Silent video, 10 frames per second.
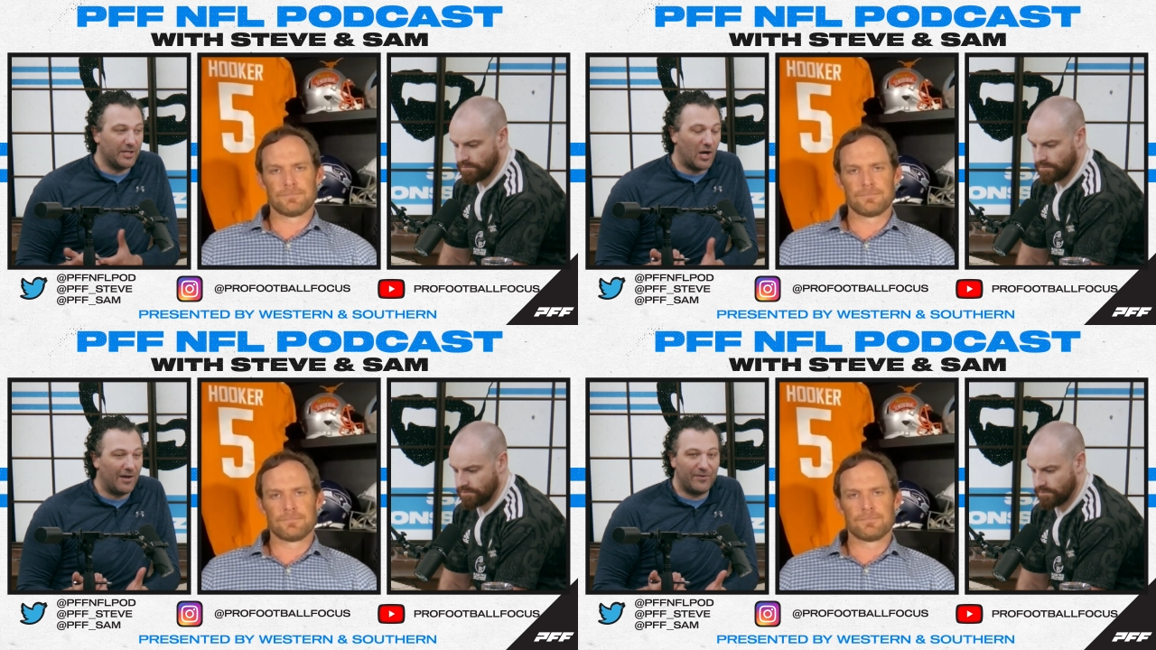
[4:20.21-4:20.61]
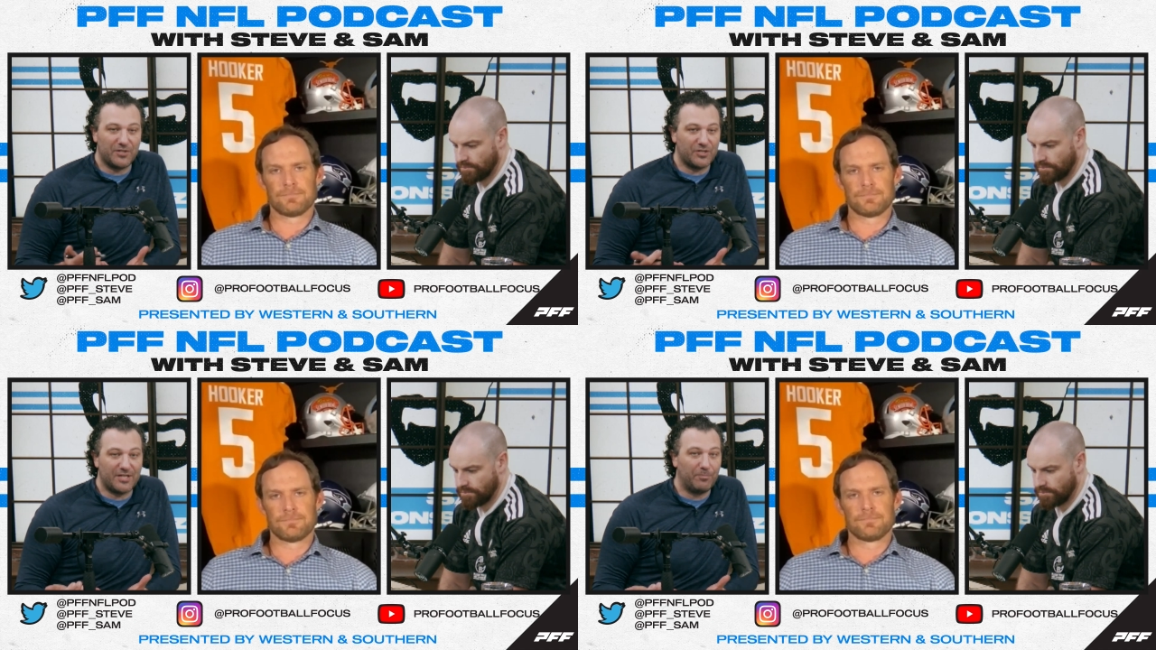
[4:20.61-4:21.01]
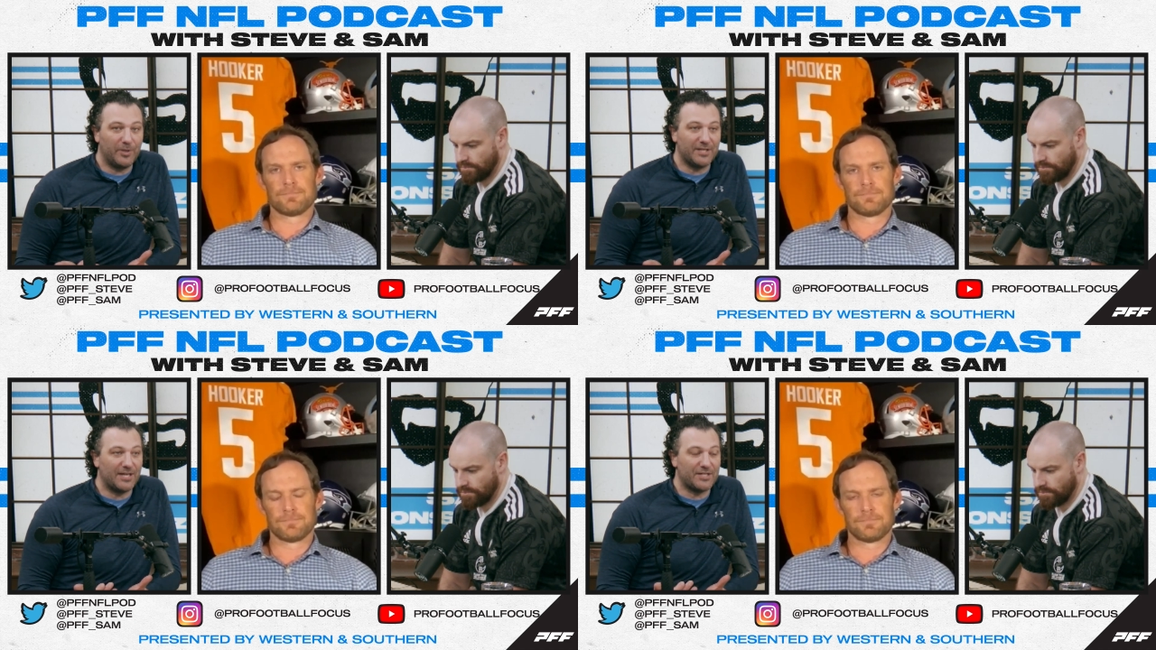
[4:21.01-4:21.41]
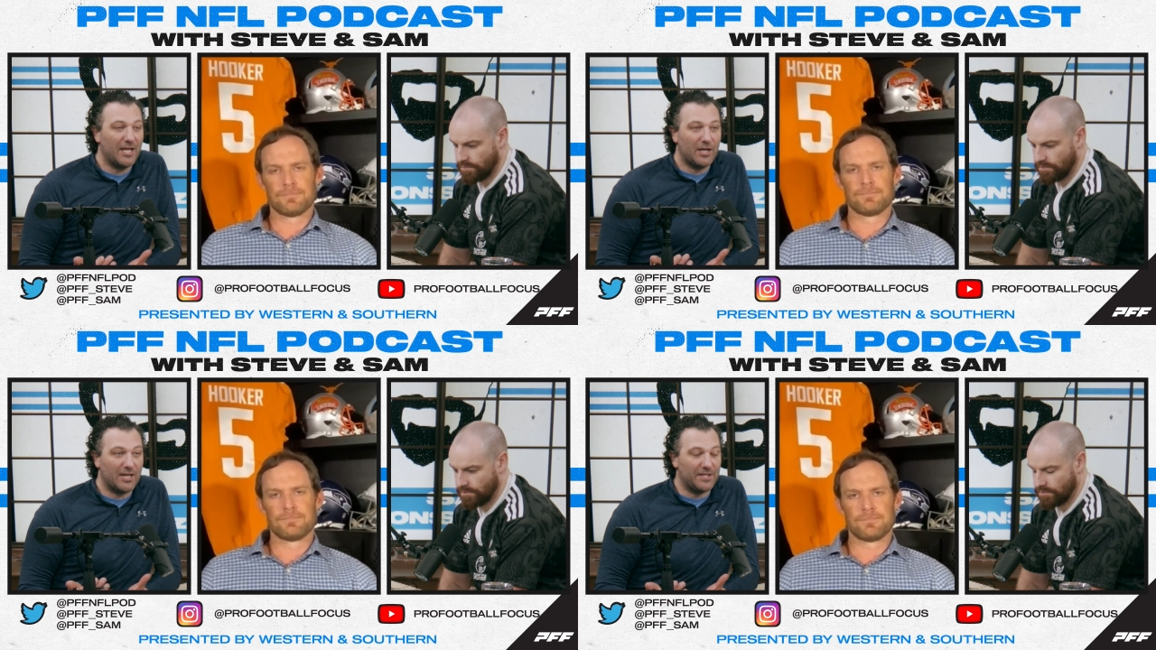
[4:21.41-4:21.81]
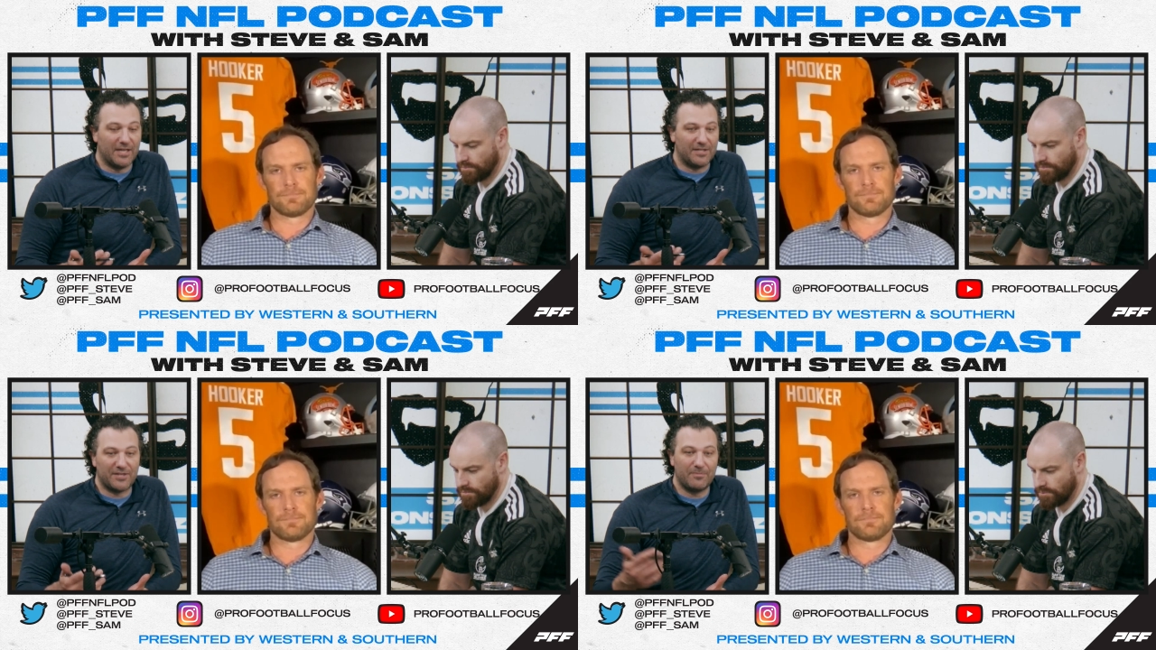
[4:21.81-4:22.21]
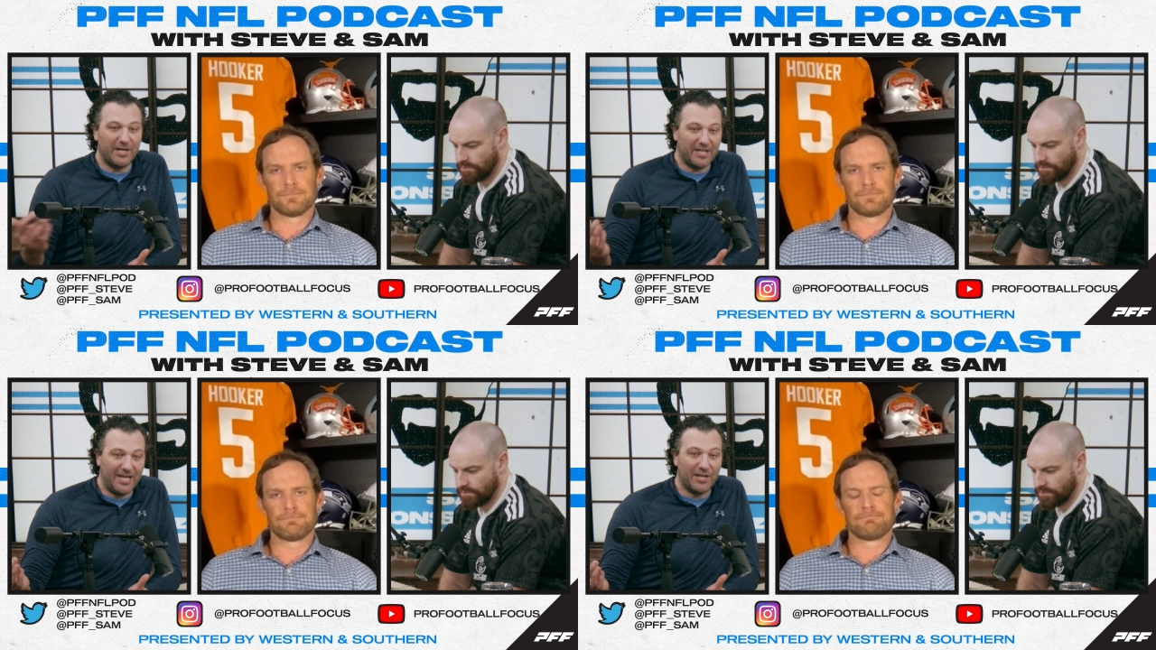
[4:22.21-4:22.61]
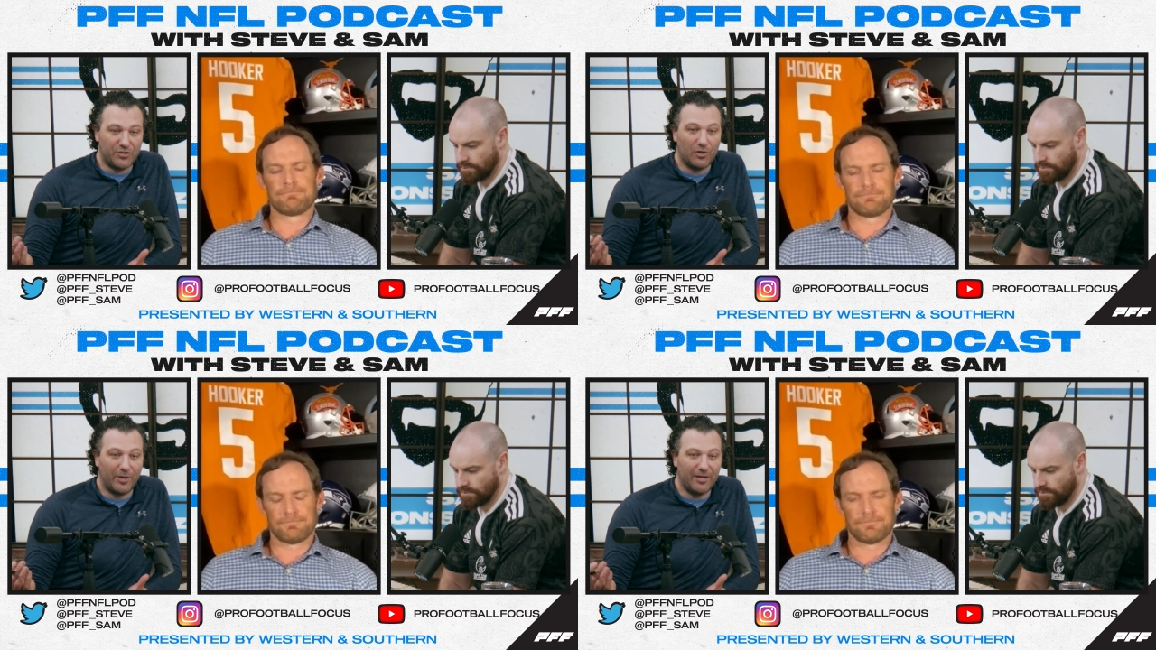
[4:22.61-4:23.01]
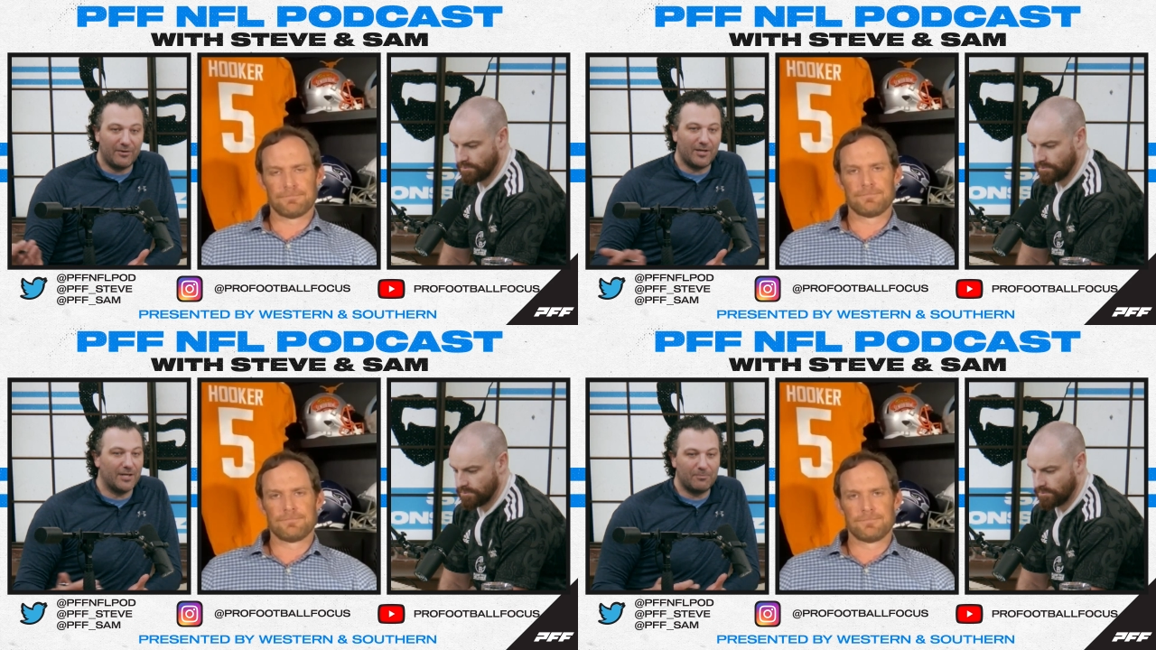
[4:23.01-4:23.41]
Speaker 1: The offense simply doesn't. It, it doesn't mean he can't do it.